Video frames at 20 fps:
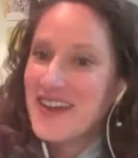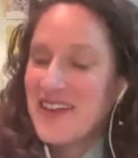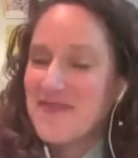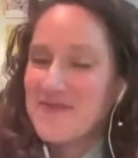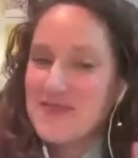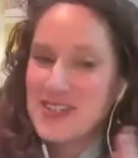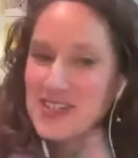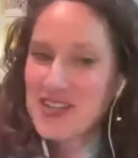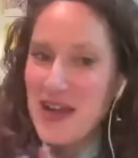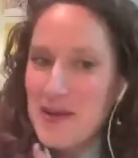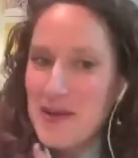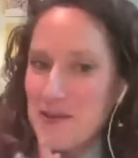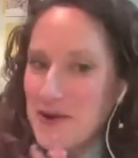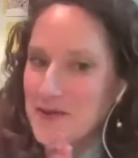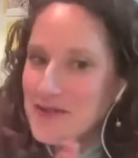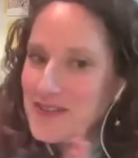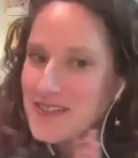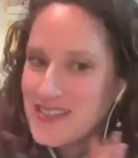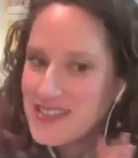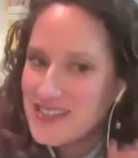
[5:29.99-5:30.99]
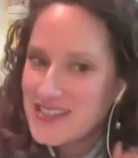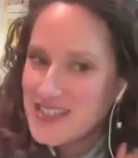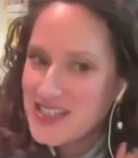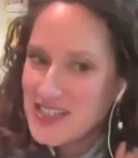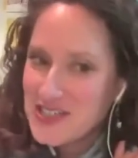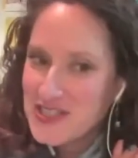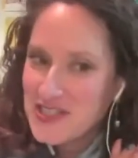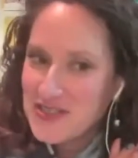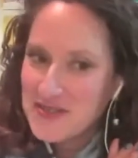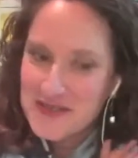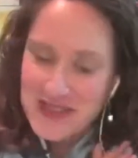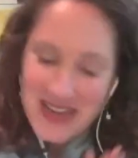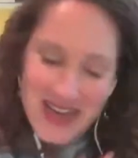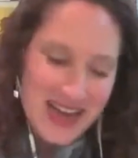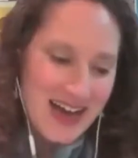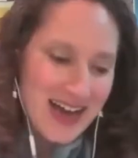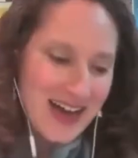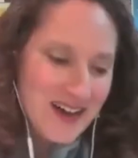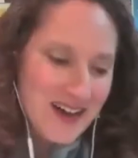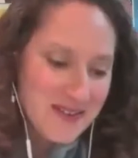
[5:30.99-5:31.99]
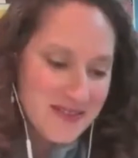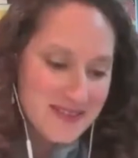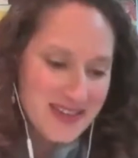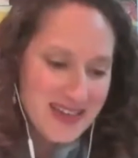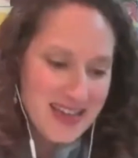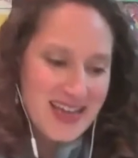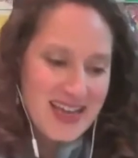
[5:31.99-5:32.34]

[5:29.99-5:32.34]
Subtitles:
and which I'm going to teach you now,